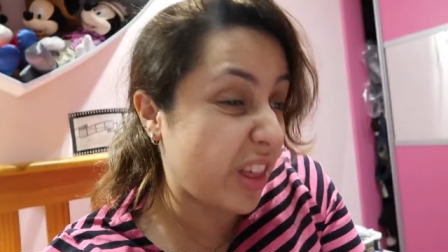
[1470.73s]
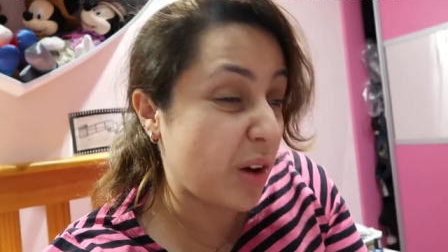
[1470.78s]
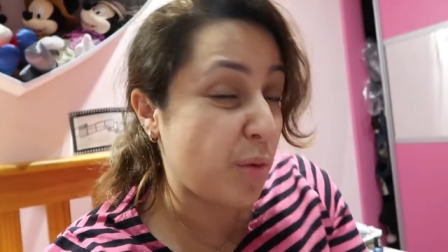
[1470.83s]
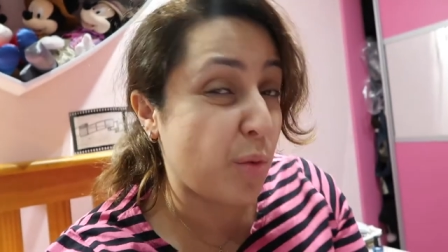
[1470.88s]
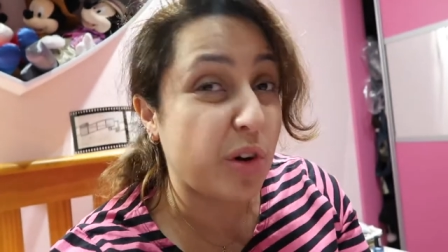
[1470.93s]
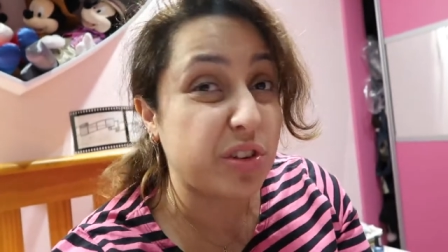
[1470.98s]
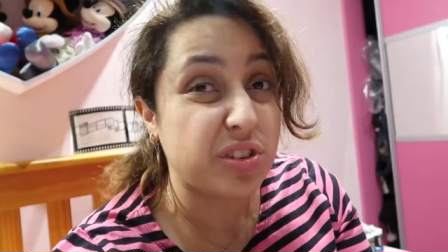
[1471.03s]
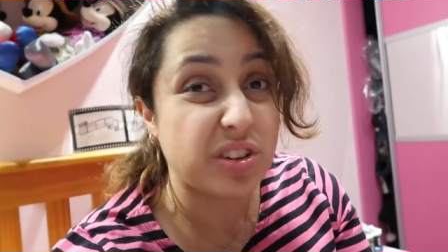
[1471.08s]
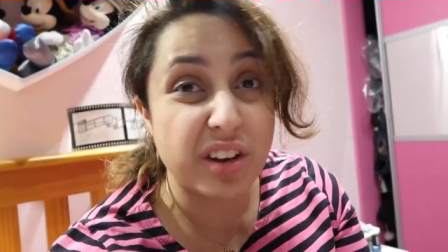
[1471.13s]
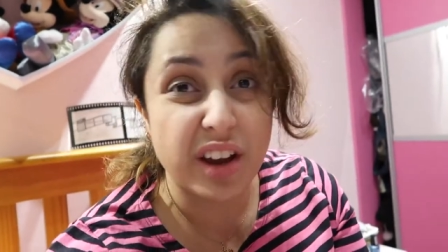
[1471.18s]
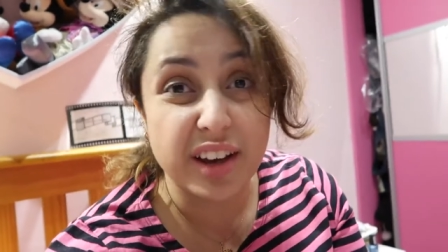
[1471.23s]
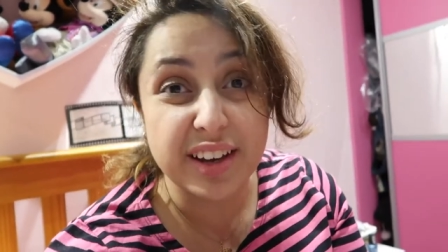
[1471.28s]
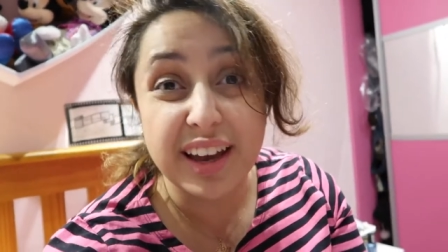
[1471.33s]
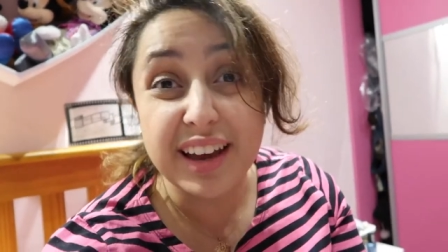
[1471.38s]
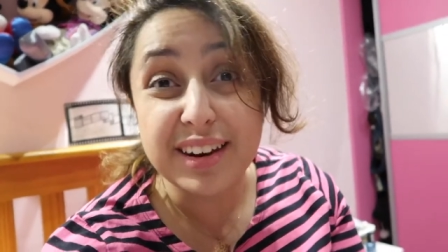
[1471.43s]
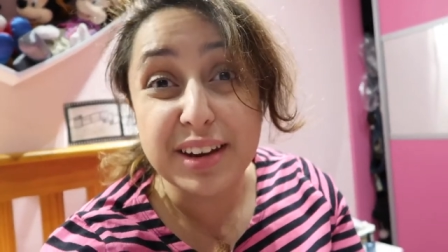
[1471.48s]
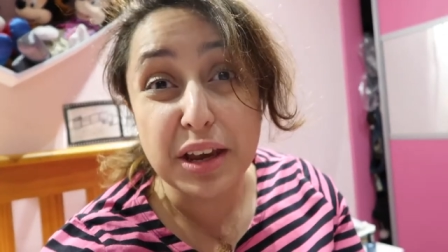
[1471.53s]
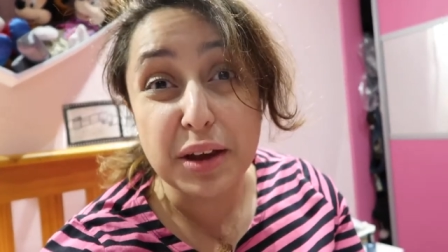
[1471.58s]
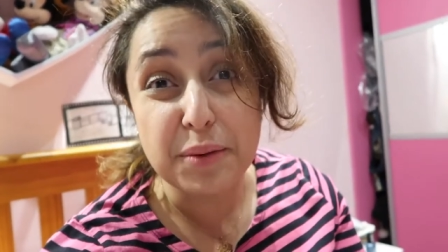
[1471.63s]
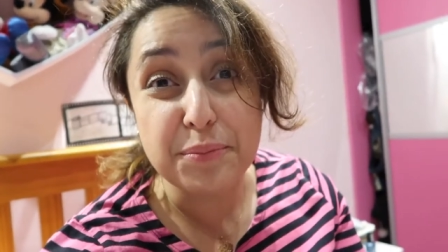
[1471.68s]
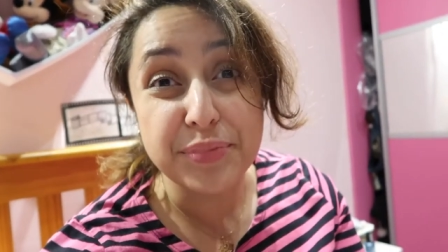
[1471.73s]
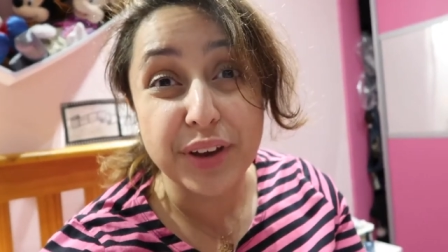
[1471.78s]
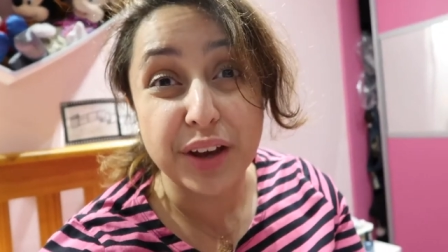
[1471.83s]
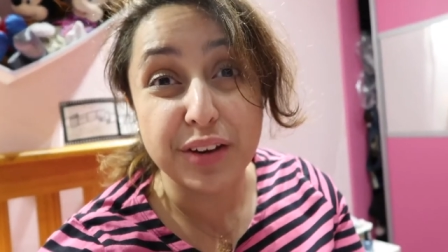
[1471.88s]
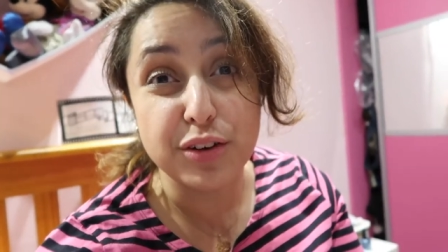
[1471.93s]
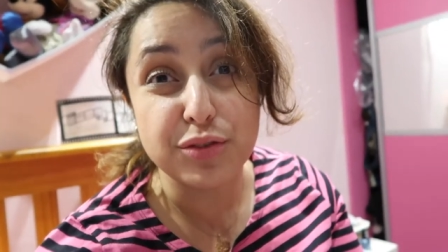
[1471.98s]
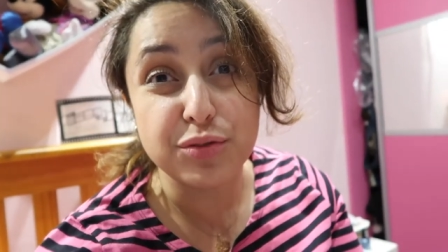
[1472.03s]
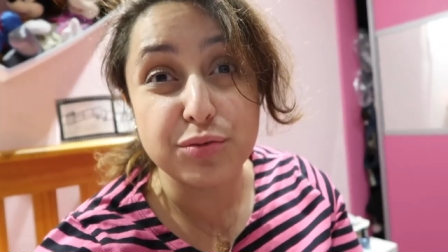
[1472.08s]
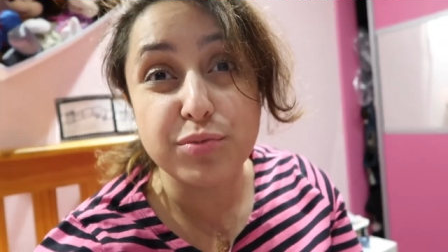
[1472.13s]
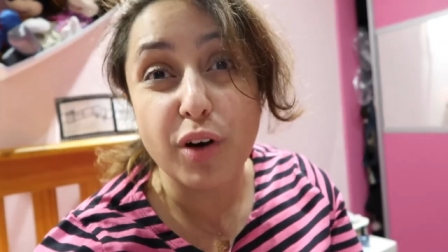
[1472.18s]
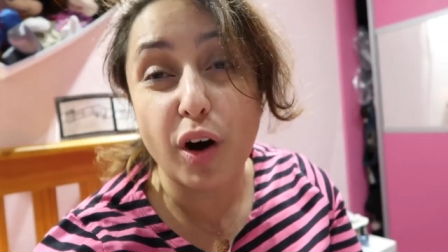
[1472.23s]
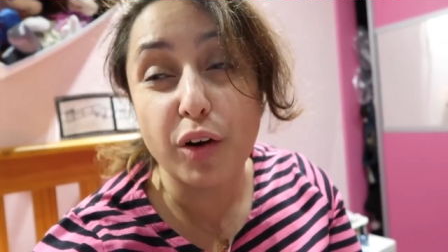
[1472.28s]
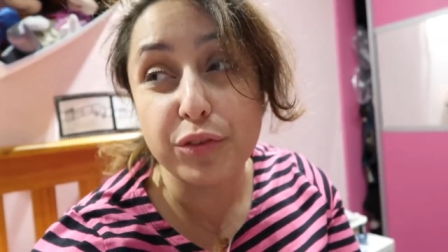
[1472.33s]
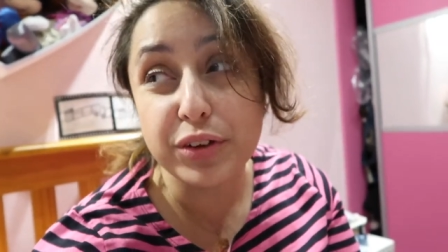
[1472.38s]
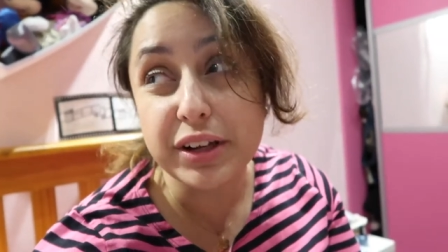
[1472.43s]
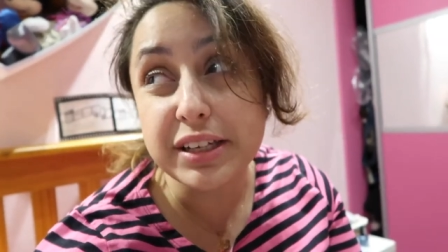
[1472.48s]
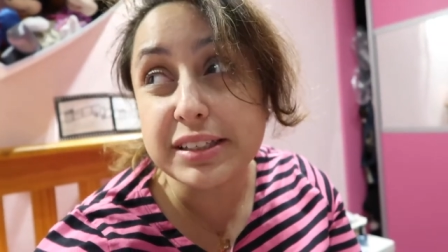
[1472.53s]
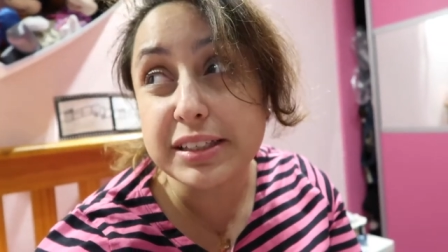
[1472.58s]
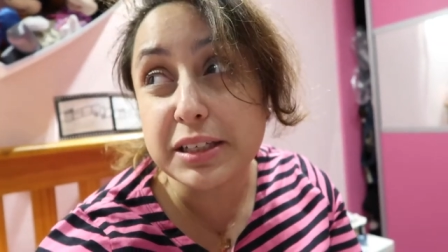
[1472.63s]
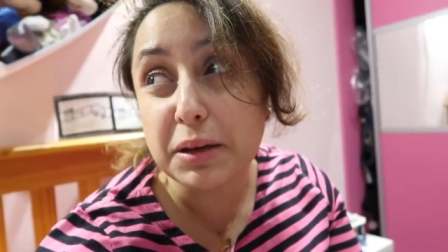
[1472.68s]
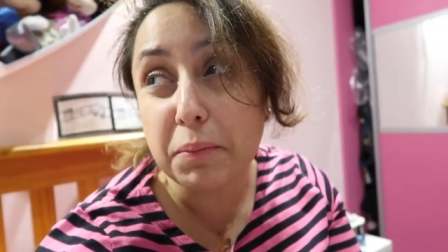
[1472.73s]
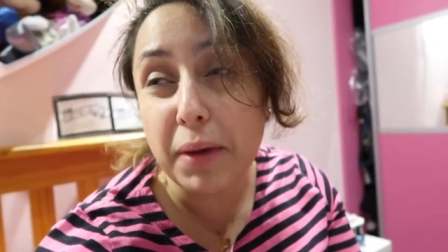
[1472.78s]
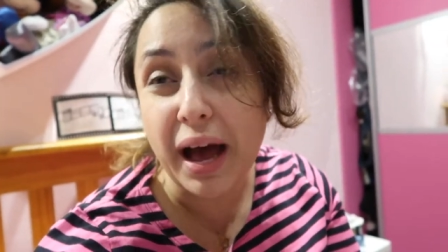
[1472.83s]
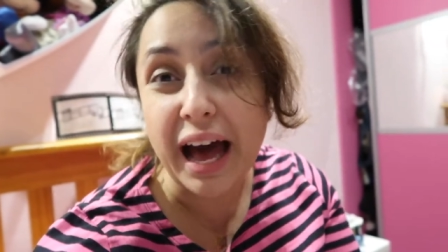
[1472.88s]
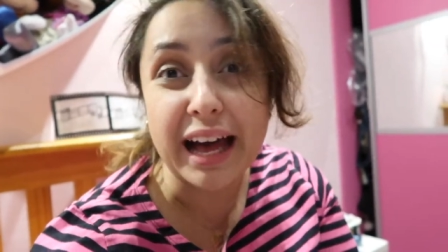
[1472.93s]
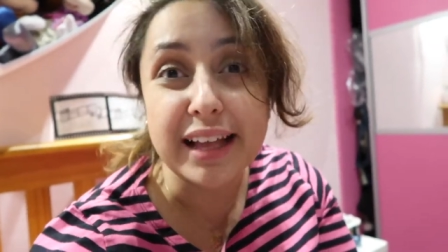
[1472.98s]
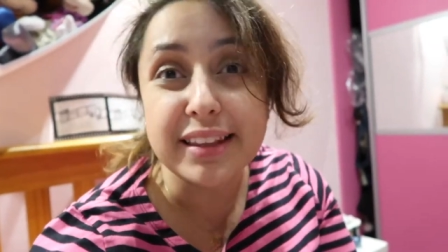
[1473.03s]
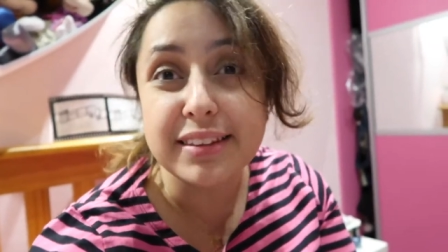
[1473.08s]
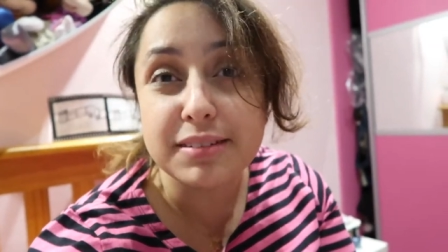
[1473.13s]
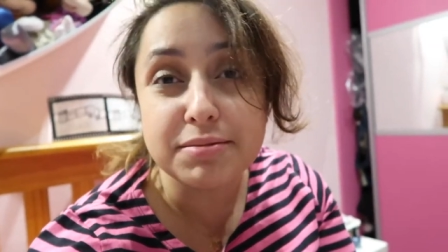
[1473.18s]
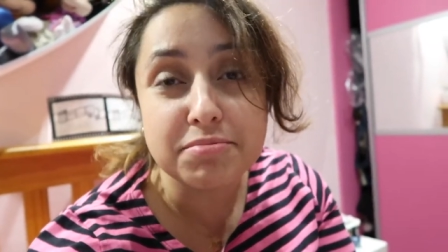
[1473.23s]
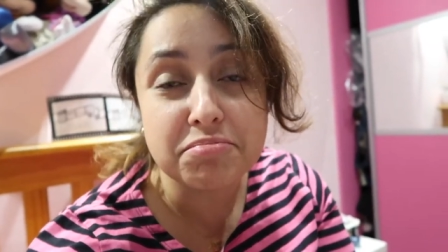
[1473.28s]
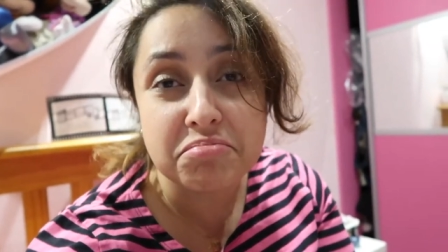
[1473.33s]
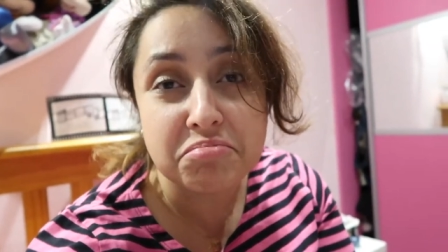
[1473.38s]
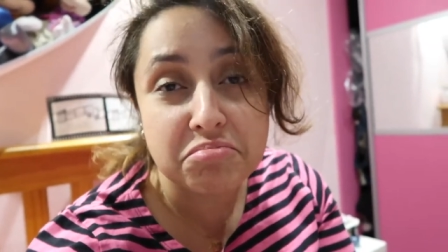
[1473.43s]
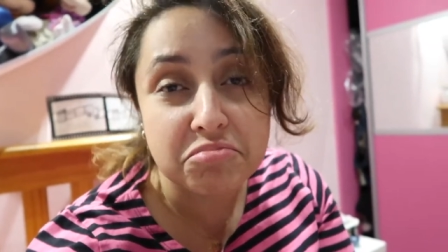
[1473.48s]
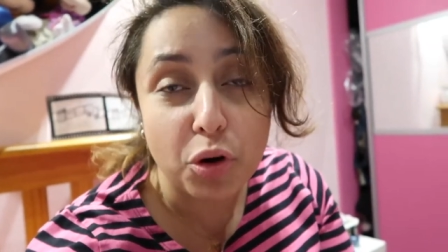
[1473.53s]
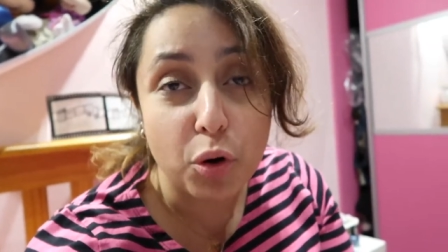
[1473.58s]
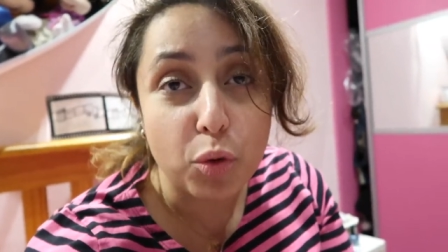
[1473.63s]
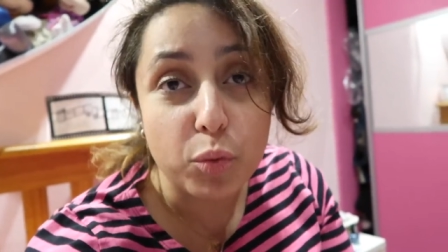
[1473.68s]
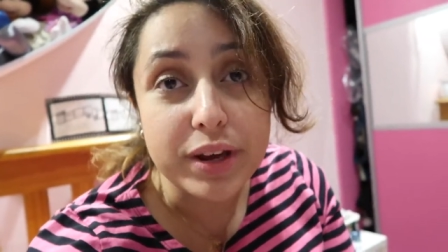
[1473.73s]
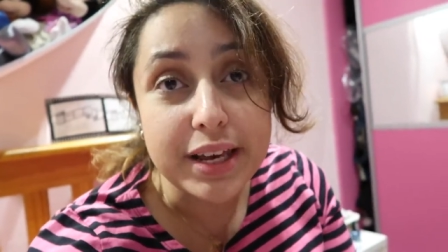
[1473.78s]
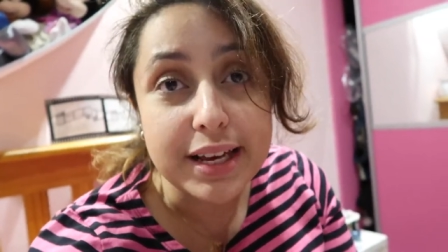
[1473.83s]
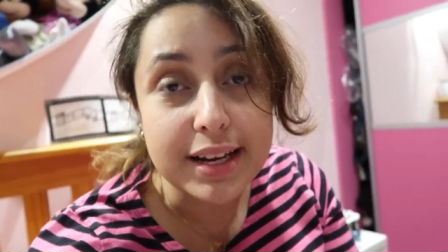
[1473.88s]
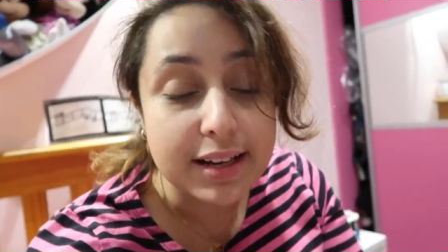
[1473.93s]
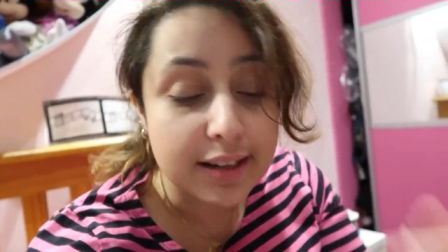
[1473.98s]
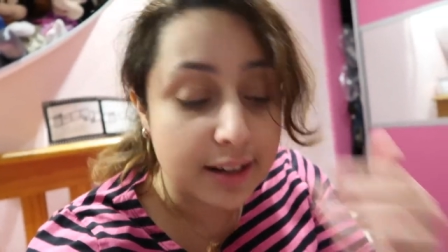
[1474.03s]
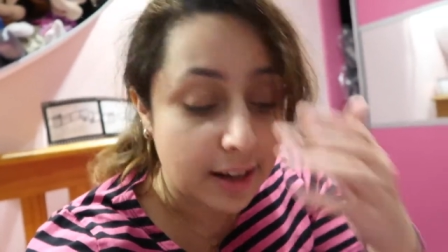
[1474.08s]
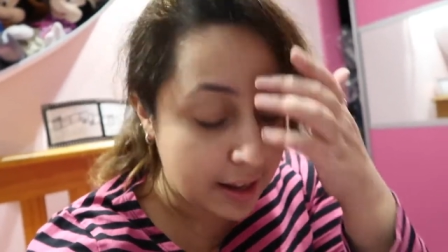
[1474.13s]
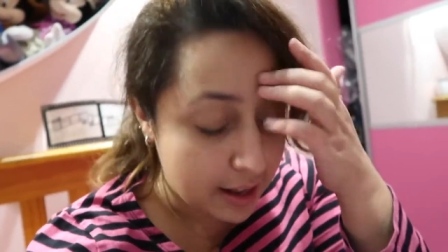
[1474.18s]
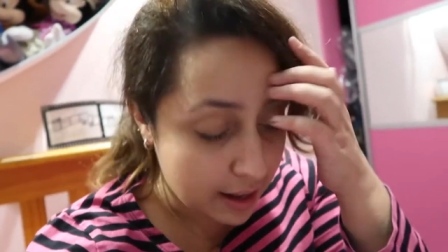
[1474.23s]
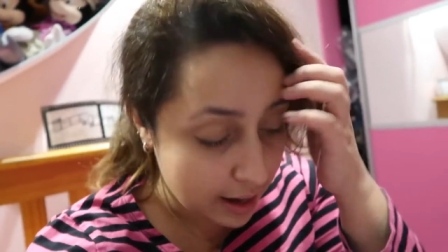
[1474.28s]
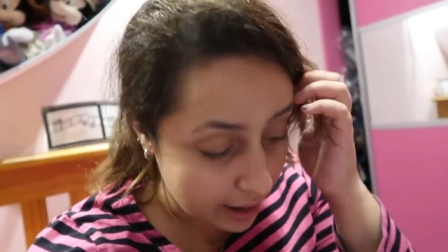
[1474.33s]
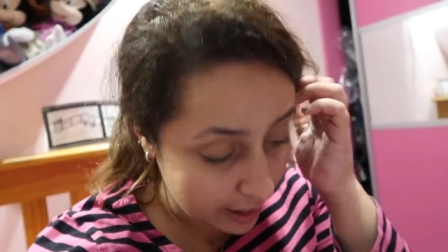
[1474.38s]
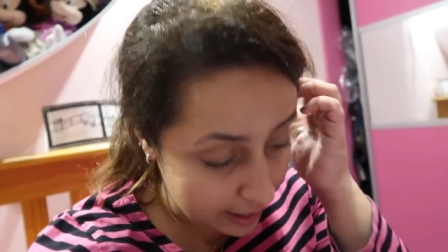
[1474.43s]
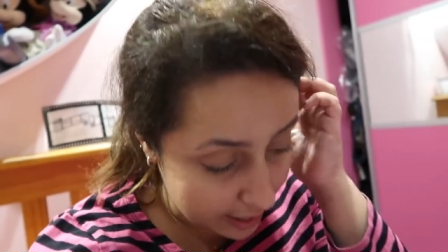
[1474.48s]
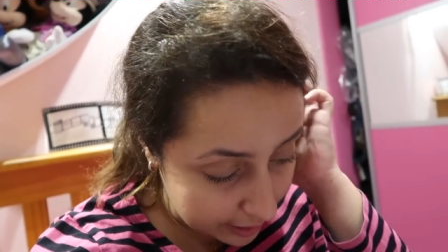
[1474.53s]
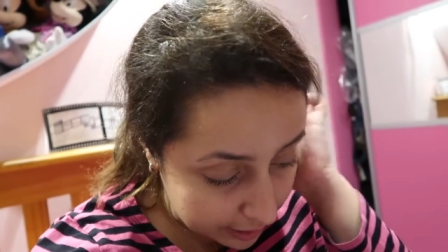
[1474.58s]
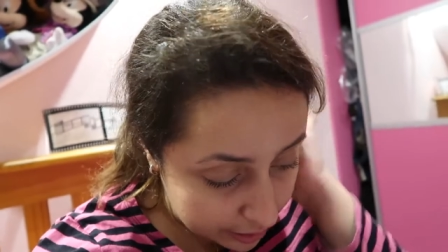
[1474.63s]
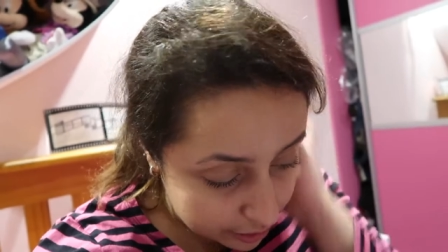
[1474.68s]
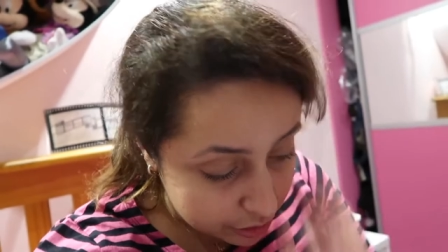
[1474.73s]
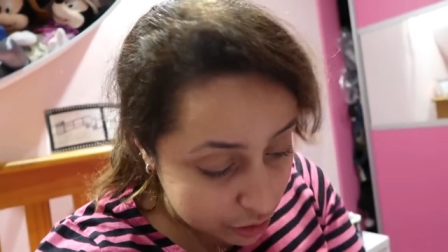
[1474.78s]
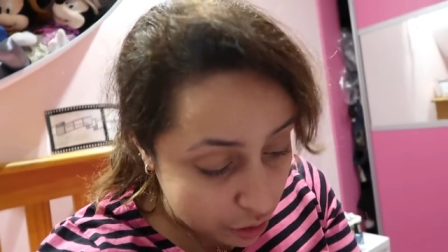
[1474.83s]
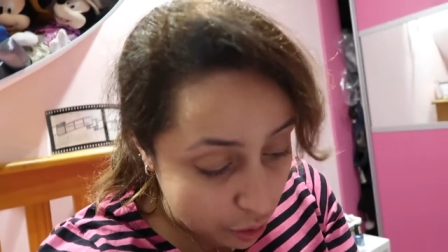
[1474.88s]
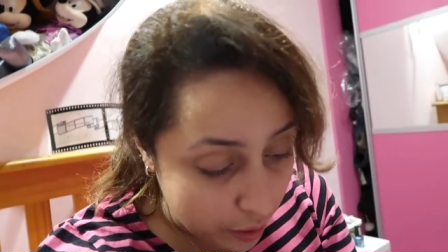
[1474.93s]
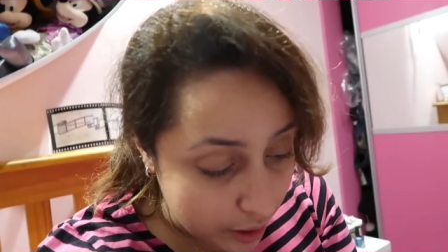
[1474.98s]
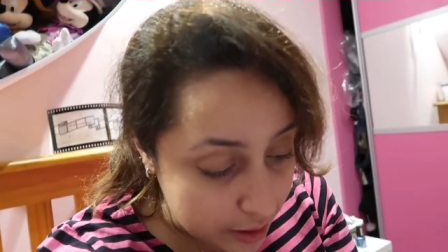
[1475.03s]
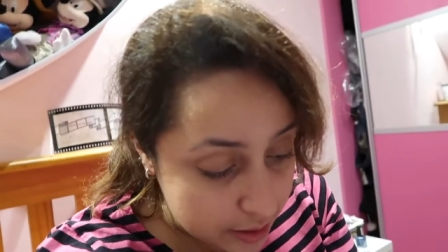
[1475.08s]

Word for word: There wasn't like any kind of obviously bad or weak link to